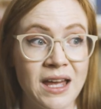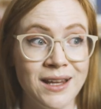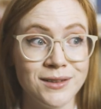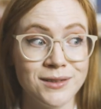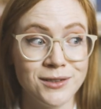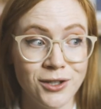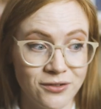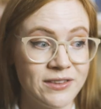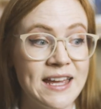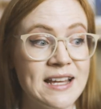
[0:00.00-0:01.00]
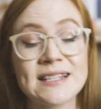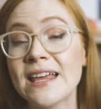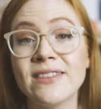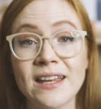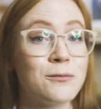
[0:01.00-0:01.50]
a lot of things,
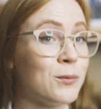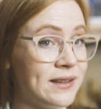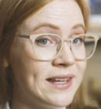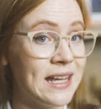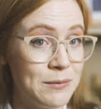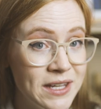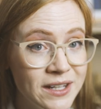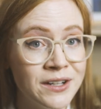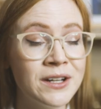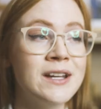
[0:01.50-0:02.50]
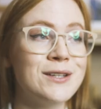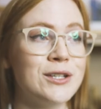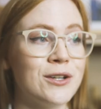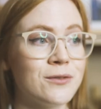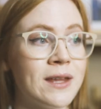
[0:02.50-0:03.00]
and then when they came here,
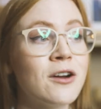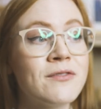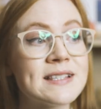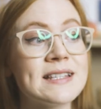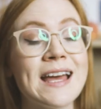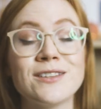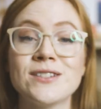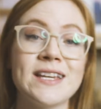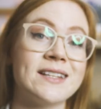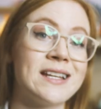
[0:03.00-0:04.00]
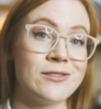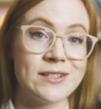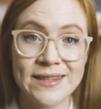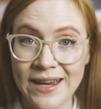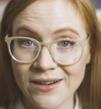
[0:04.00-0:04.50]
you know, they obviously had to take it down
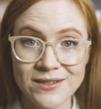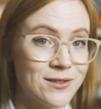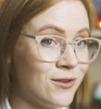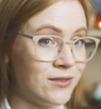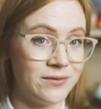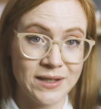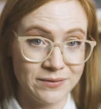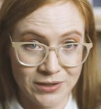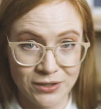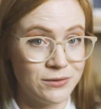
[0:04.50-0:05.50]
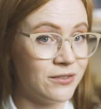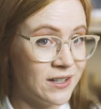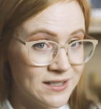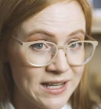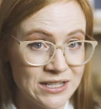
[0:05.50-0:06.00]
the stairs on, you know, the
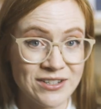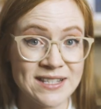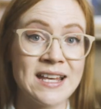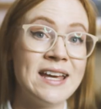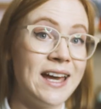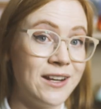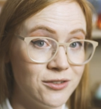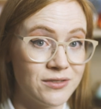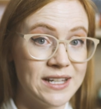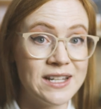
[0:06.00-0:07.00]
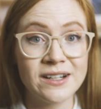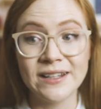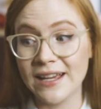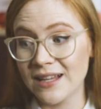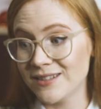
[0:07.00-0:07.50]
first address, and over
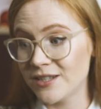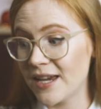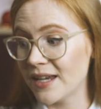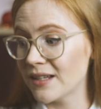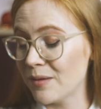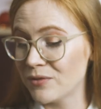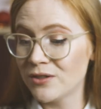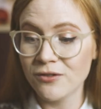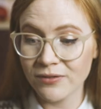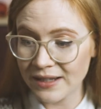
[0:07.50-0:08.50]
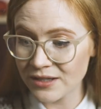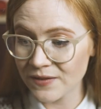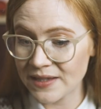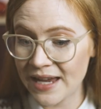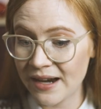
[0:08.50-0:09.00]
here they had to take it up two flights
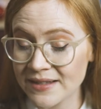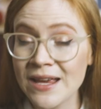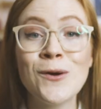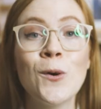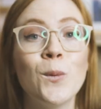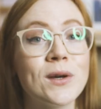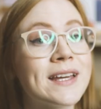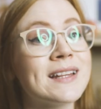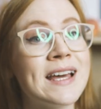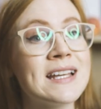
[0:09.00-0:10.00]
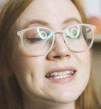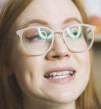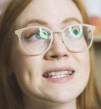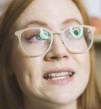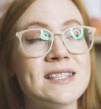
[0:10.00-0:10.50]
of stairs. What I liked
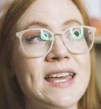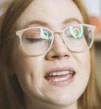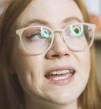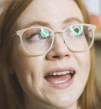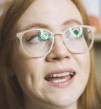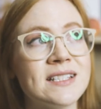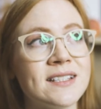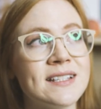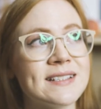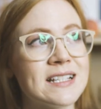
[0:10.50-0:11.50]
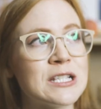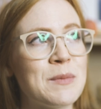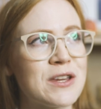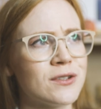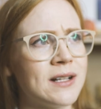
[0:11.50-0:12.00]
is that they had this like
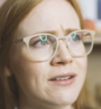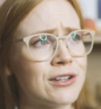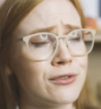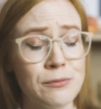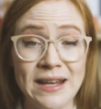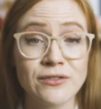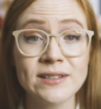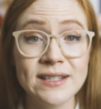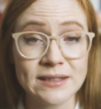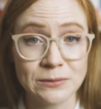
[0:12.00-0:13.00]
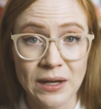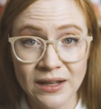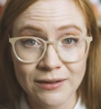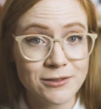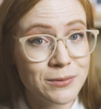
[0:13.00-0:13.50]
special cover for mattresses as
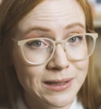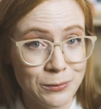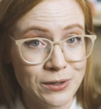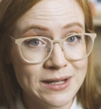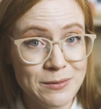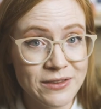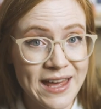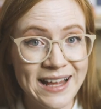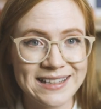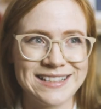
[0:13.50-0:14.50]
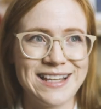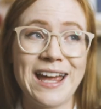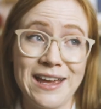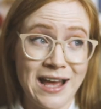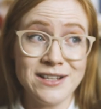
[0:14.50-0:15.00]
well. I was really worried about that. It's
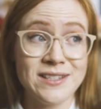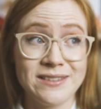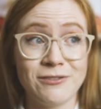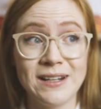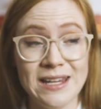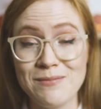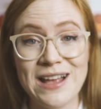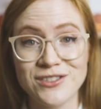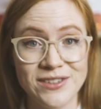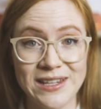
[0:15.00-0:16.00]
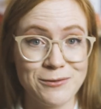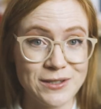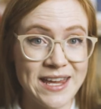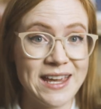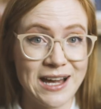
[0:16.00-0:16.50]
like I just really imagined they
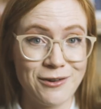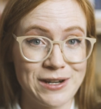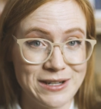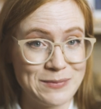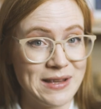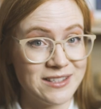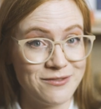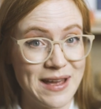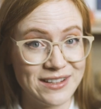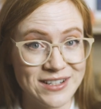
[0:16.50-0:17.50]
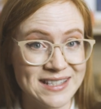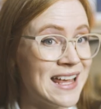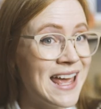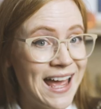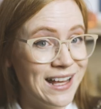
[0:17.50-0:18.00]
would take our expensive mattress
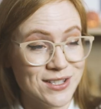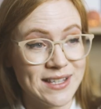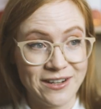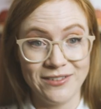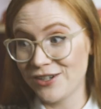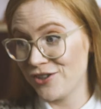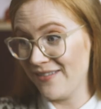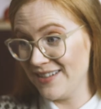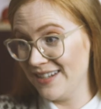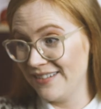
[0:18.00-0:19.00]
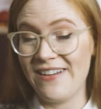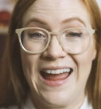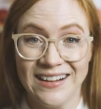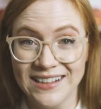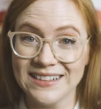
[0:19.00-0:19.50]
and just kind of like shove it in the
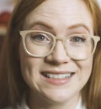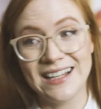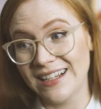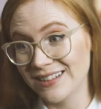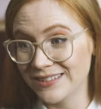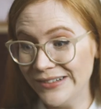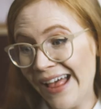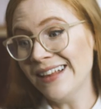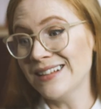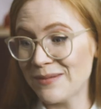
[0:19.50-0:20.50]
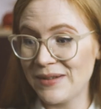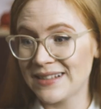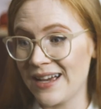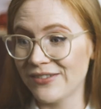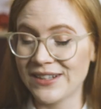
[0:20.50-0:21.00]
van, and it's like, well, it's a
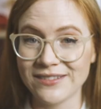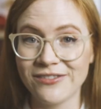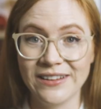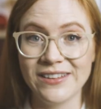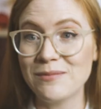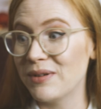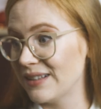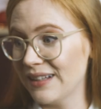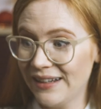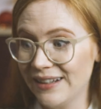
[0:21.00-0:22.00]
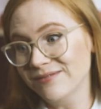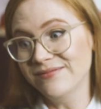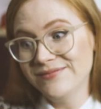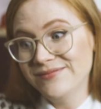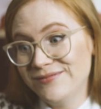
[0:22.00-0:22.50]
bit scuffed and filthy, but like,
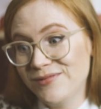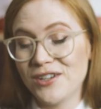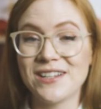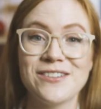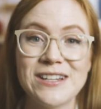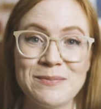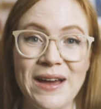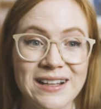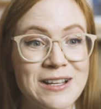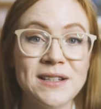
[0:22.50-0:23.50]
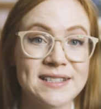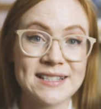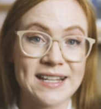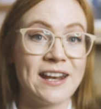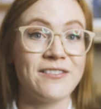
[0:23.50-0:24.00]
what did you expect? Plus,
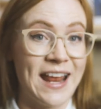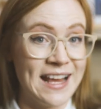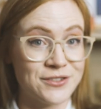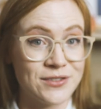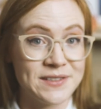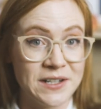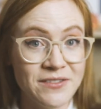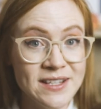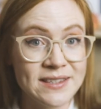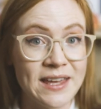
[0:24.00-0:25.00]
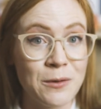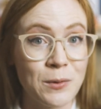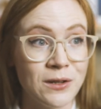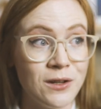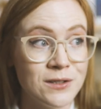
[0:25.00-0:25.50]
as a kind of an extra service, they
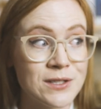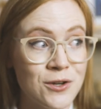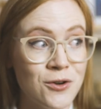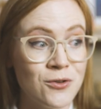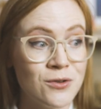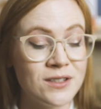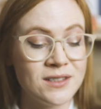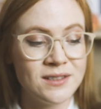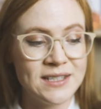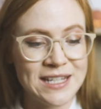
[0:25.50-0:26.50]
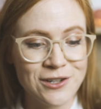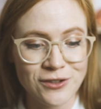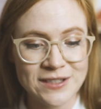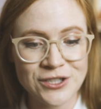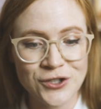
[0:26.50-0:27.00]
will also
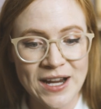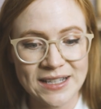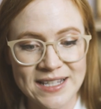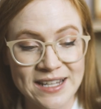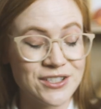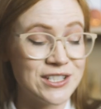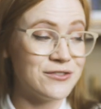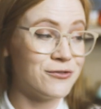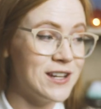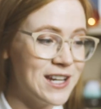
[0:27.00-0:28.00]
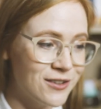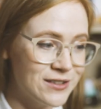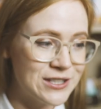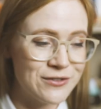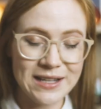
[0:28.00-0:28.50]
deconstruct and then
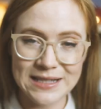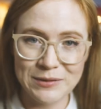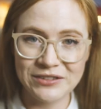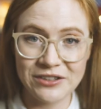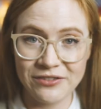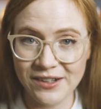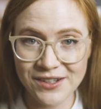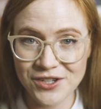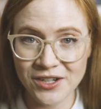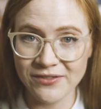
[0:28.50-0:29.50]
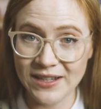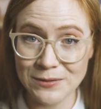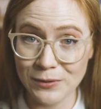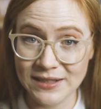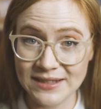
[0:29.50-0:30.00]
reconstruct some of your furniture if
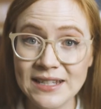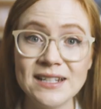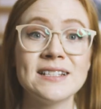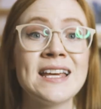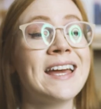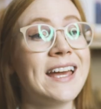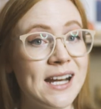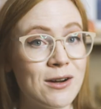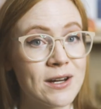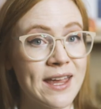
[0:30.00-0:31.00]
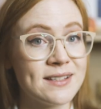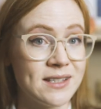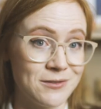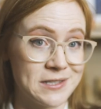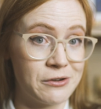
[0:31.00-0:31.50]
that's what is needed. In our case,
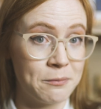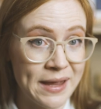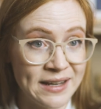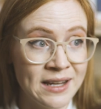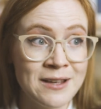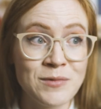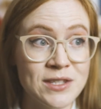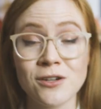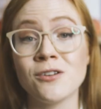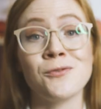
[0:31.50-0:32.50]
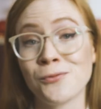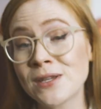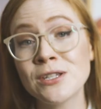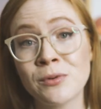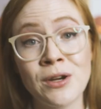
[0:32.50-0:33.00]
that was our bed. So
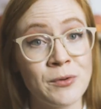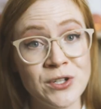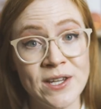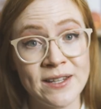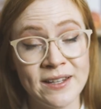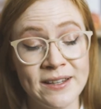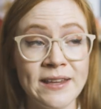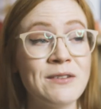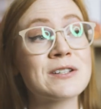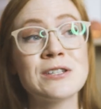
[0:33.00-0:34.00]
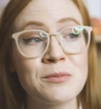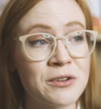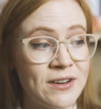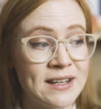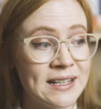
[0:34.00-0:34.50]
we super appreciated it. They were
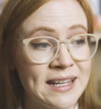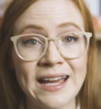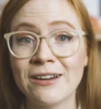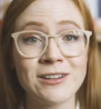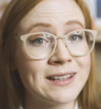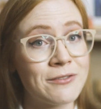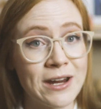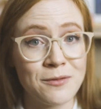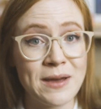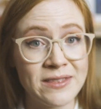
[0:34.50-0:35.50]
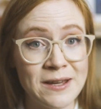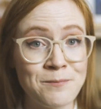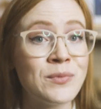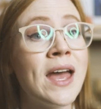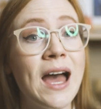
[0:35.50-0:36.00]
super friendly. I really recommend them.